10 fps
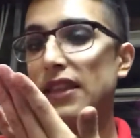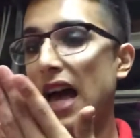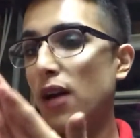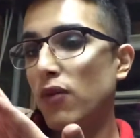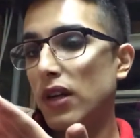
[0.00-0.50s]

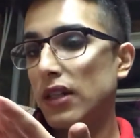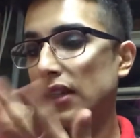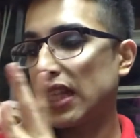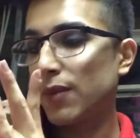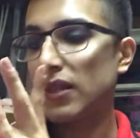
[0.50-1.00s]
that one,
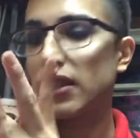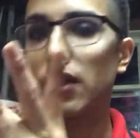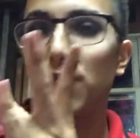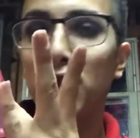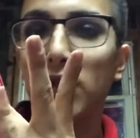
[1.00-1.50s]
like, let me
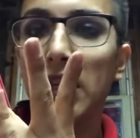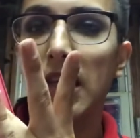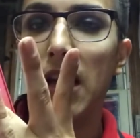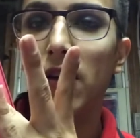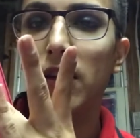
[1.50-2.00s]
see, Root
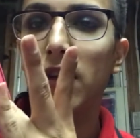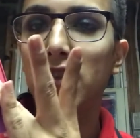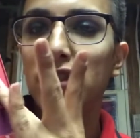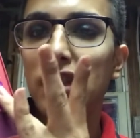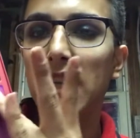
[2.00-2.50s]
Canal, and I'll
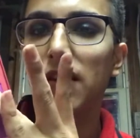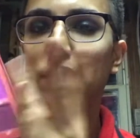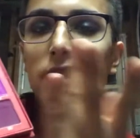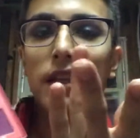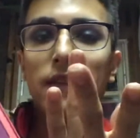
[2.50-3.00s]
just kind of
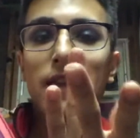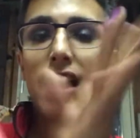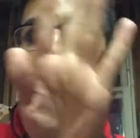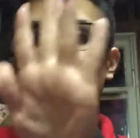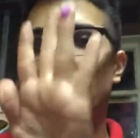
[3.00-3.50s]
do like
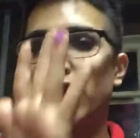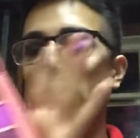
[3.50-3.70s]
that sort of a